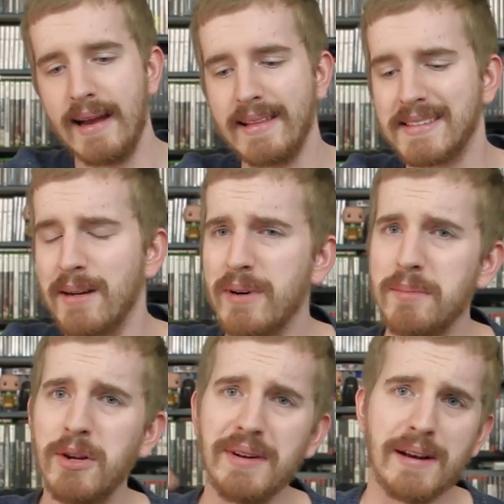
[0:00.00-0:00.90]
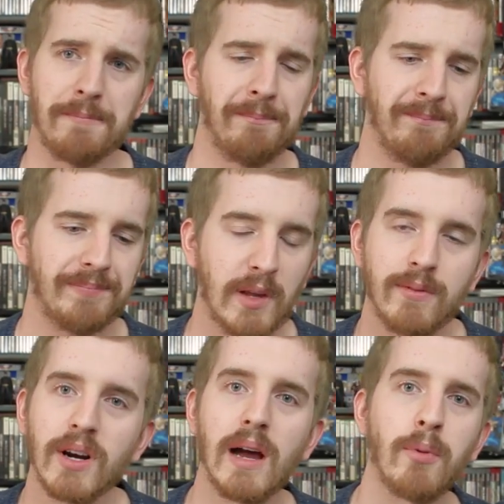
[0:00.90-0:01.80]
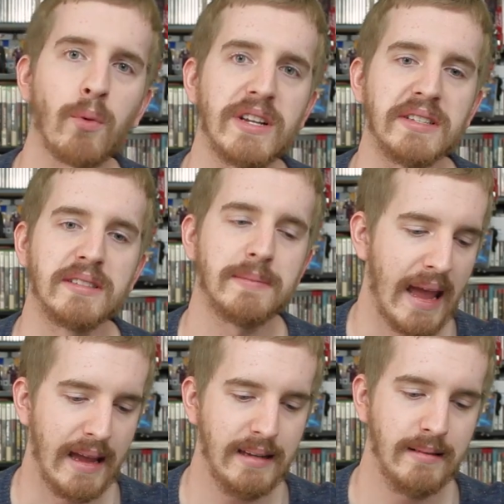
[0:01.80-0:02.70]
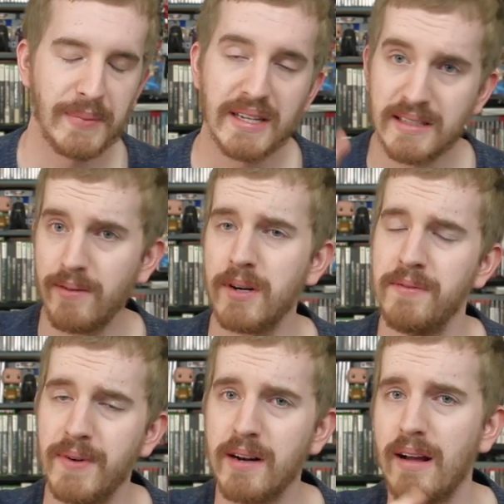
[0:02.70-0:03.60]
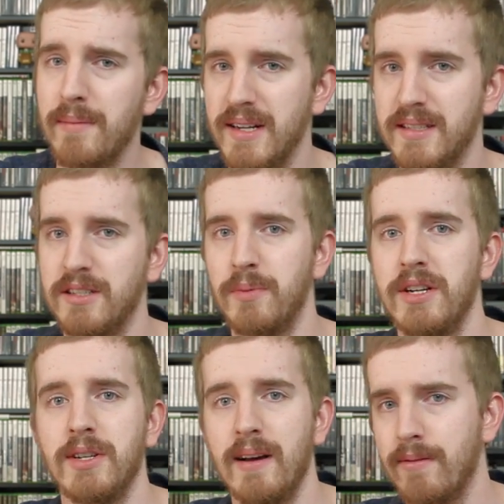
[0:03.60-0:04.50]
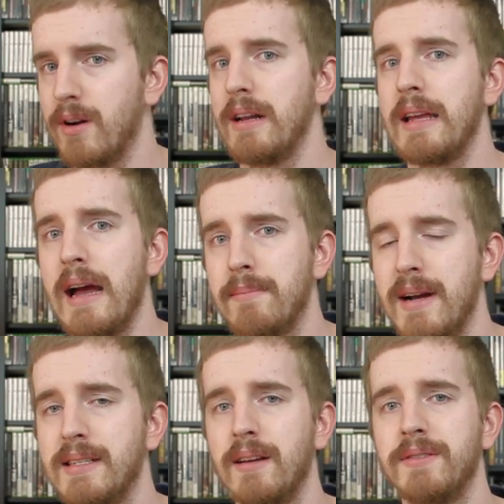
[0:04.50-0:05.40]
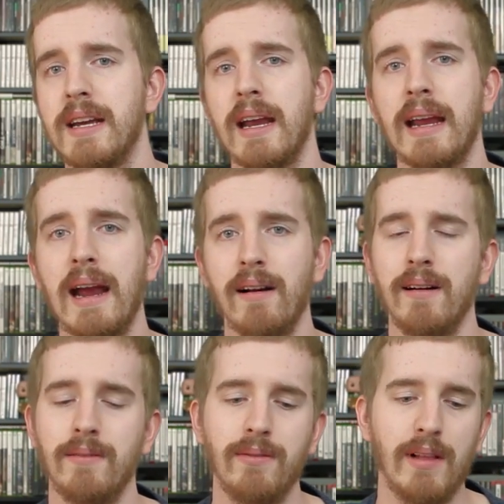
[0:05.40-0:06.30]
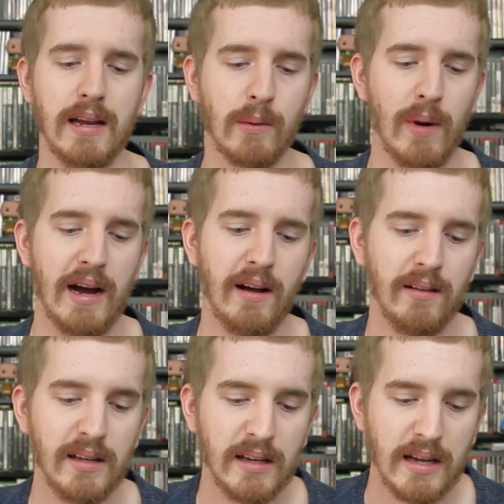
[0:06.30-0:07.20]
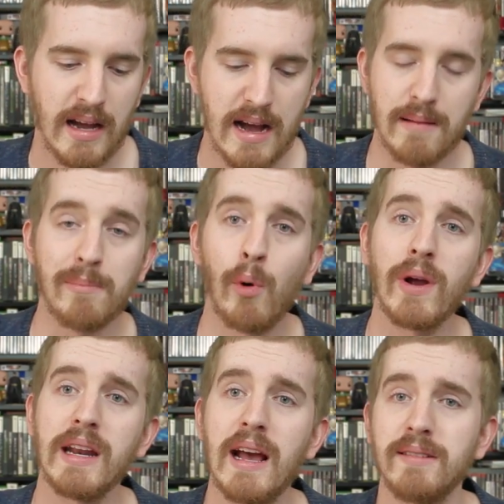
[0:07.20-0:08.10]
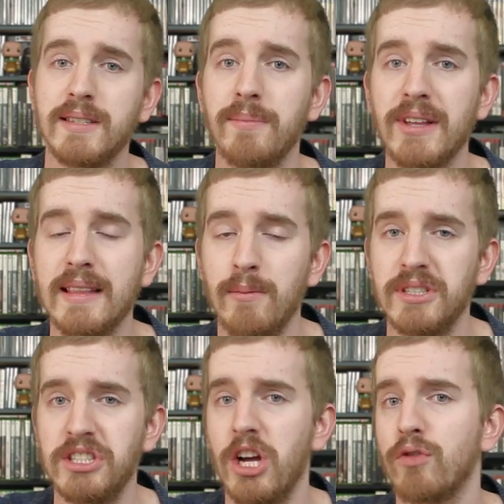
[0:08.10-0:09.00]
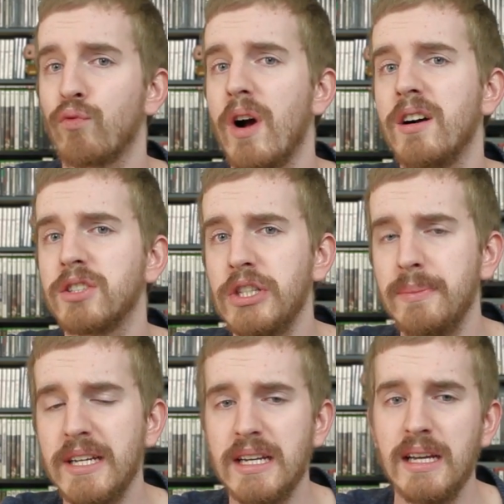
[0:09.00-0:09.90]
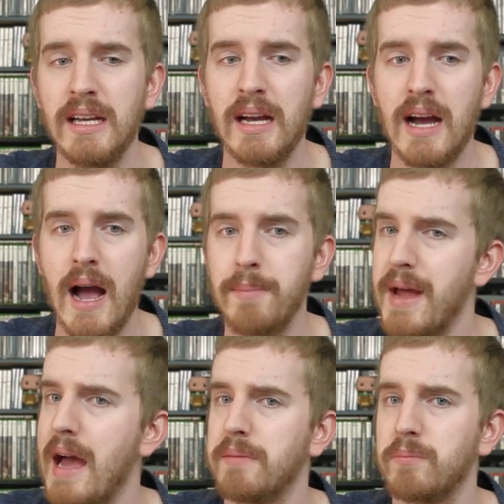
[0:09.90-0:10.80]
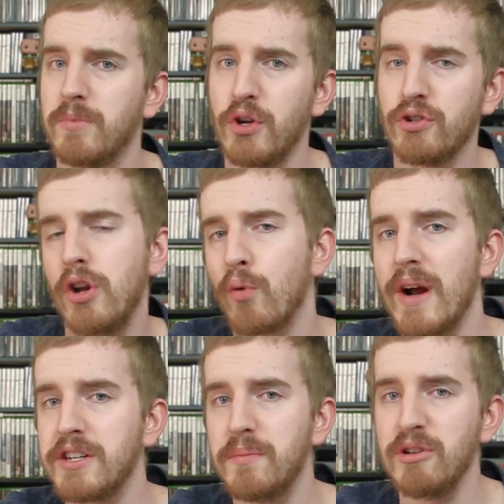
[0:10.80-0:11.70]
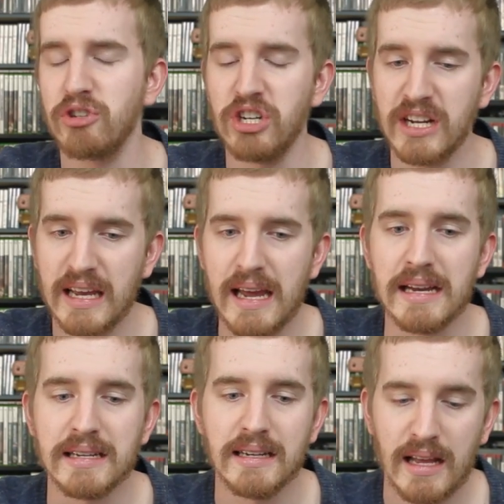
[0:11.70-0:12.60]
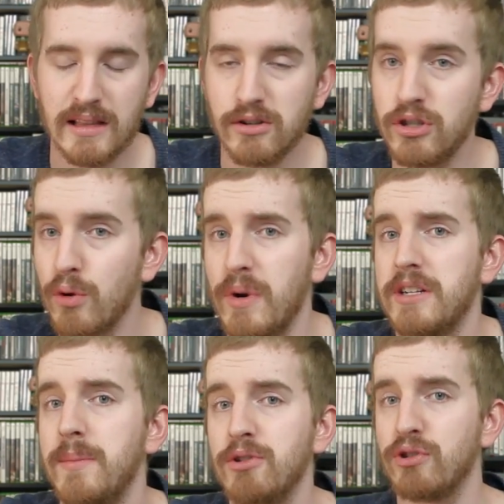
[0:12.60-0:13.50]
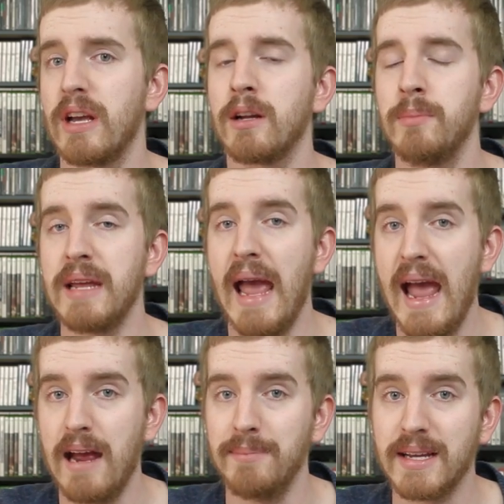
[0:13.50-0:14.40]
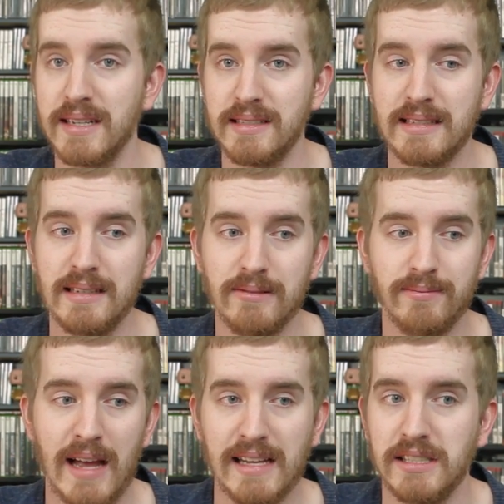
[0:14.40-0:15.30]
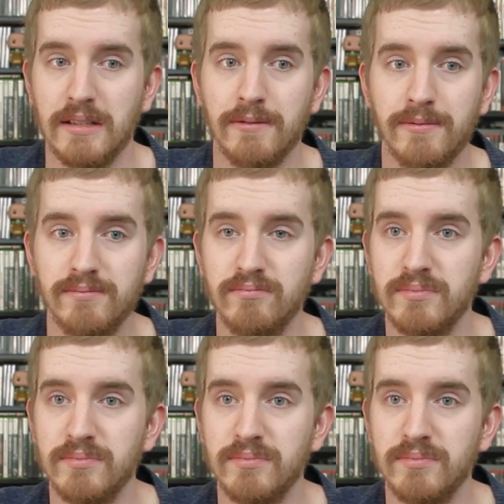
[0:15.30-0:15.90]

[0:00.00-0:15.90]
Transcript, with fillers: And that's not what I'm doing here for a couple reasons. A, because I've already figured out my situation. I've already gotten myself taken care of. Like, while I'm pointing out something that was done wrong to me, I'm not, there's no retribution to get, and there's no retribution that could be had because of, as of